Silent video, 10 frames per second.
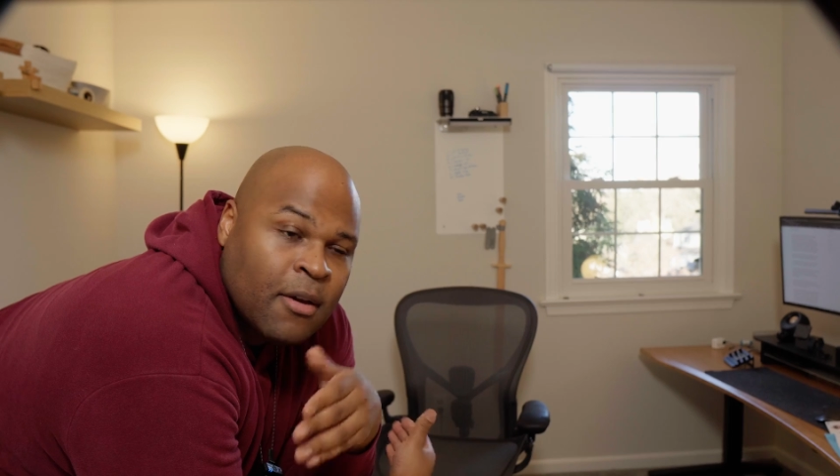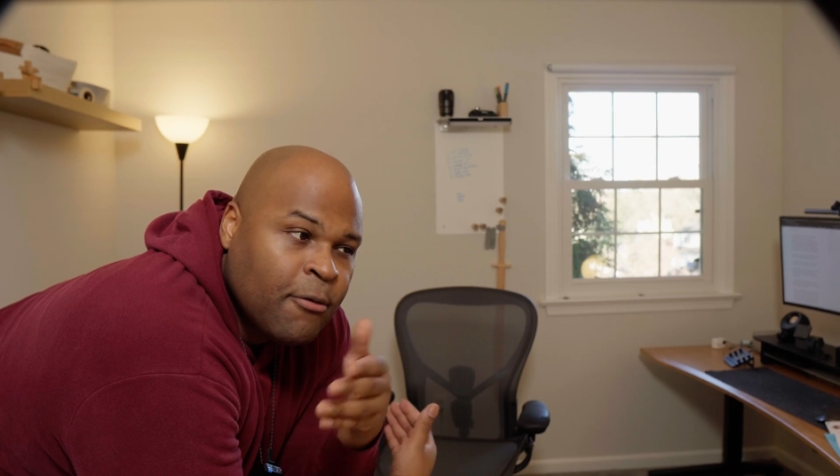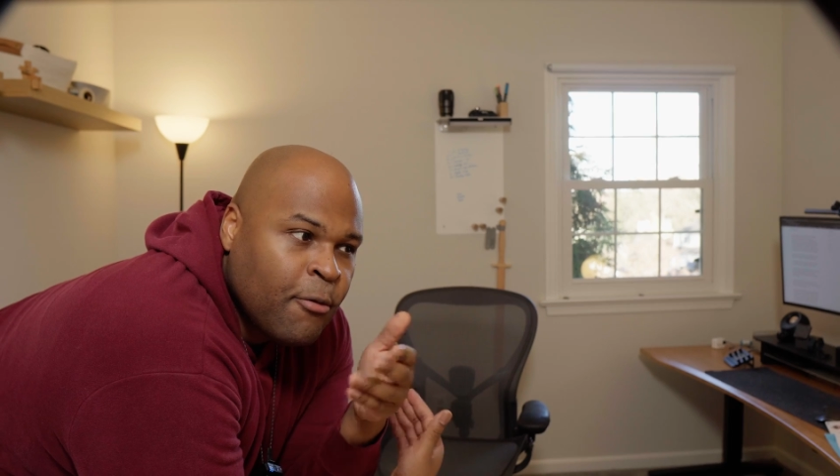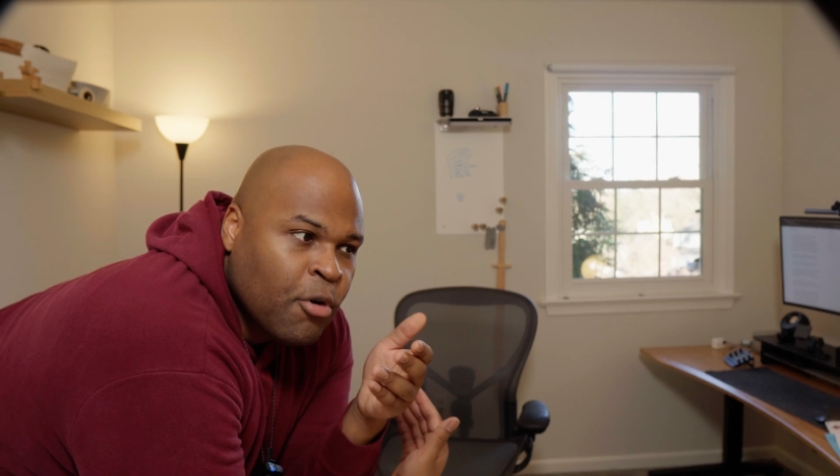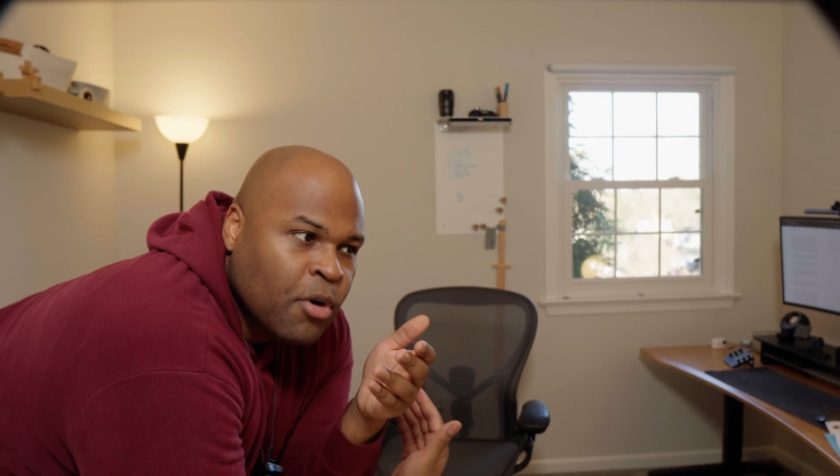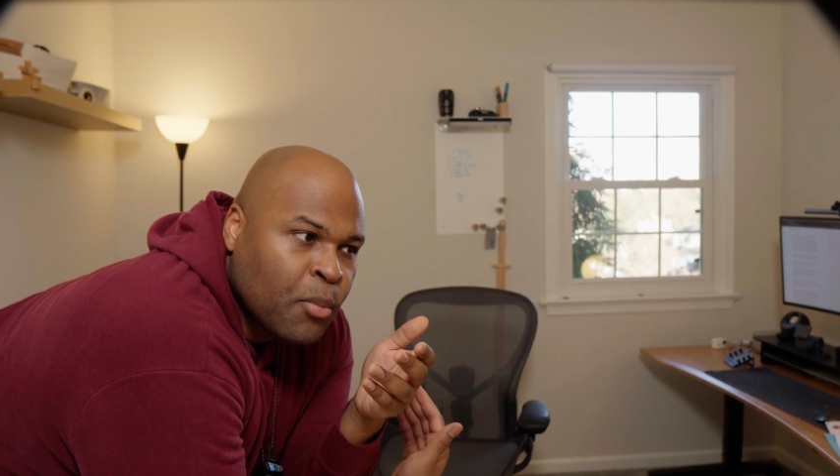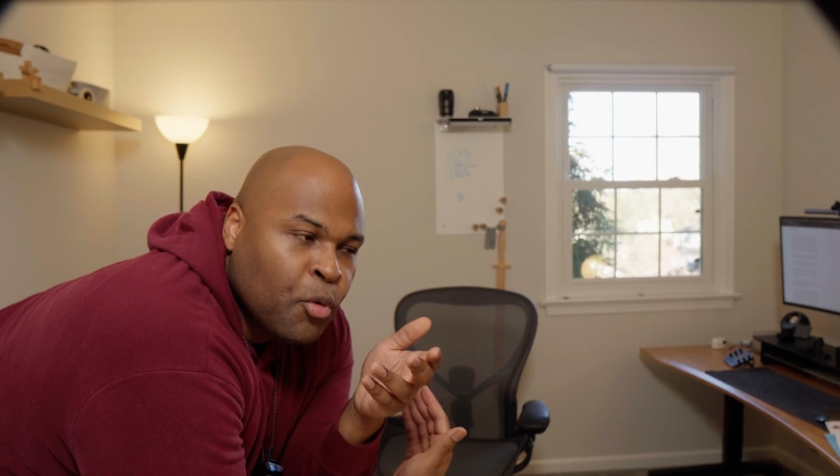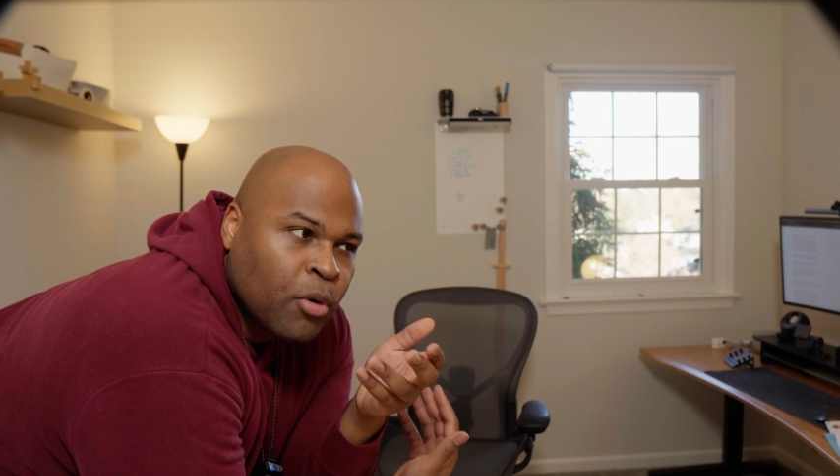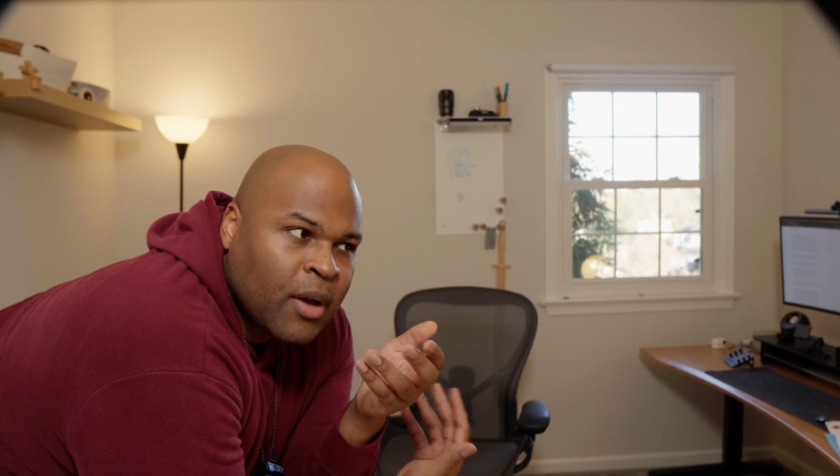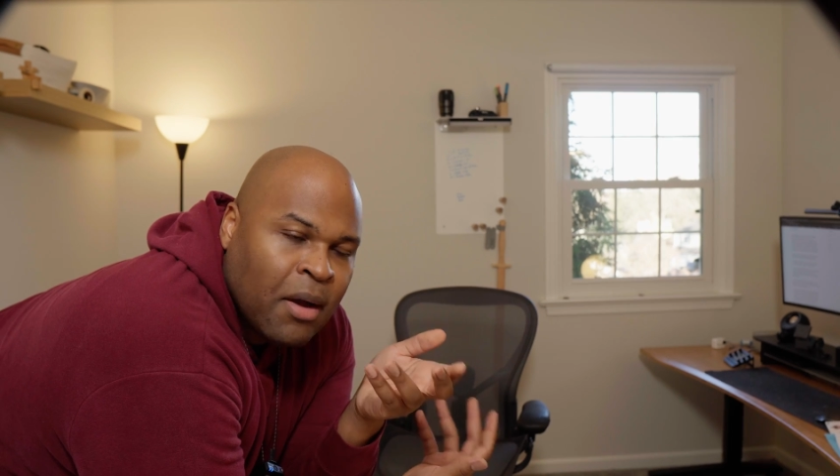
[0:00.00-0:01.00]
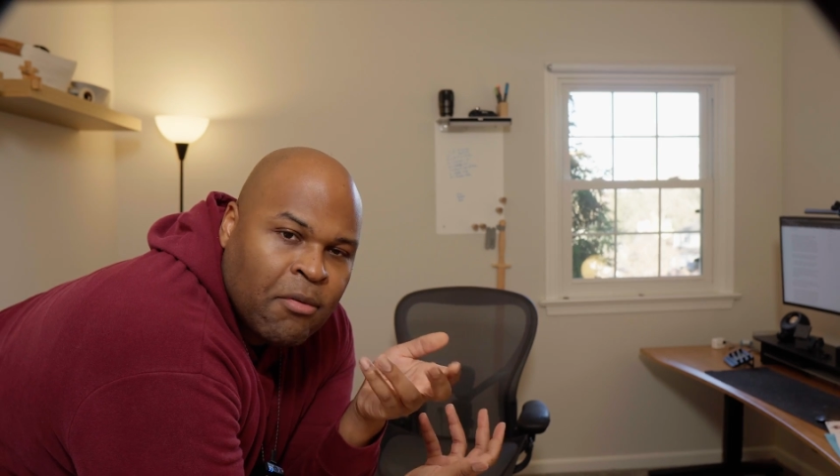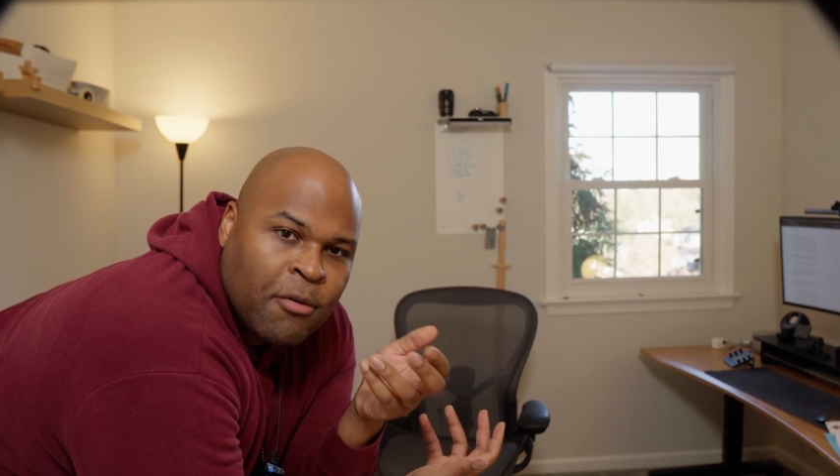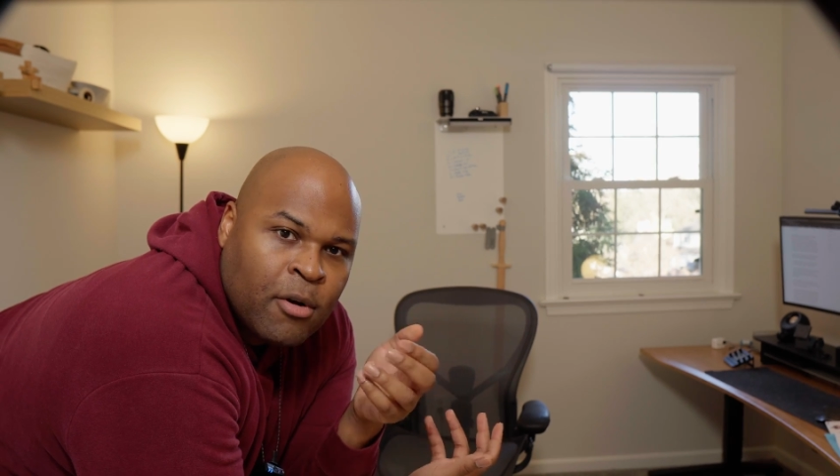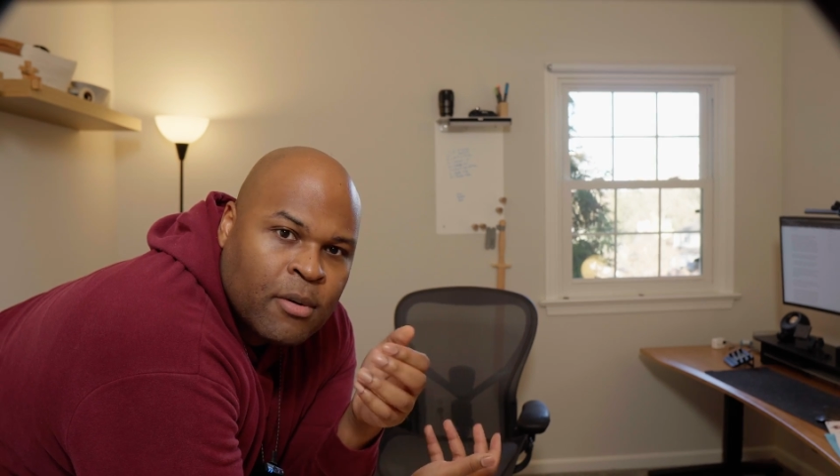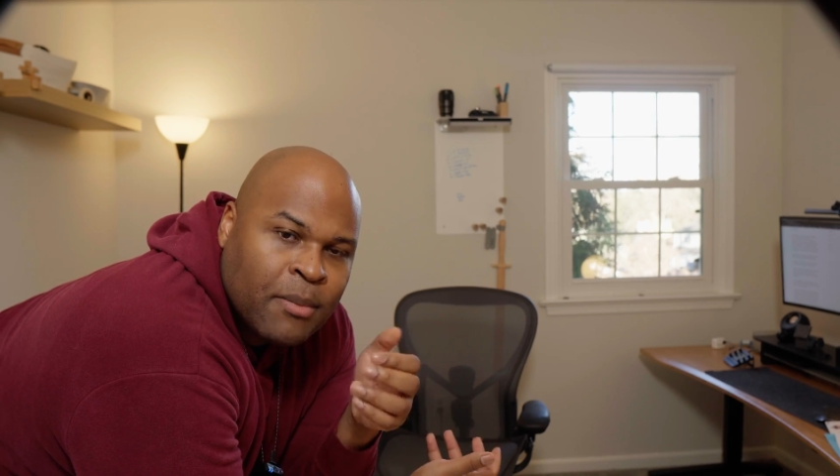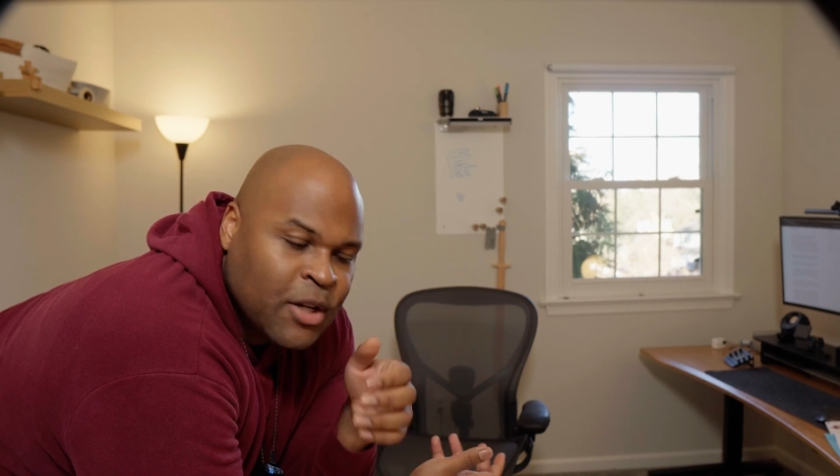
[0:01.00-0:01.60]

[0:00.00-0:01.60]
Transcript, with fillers: for more comfort,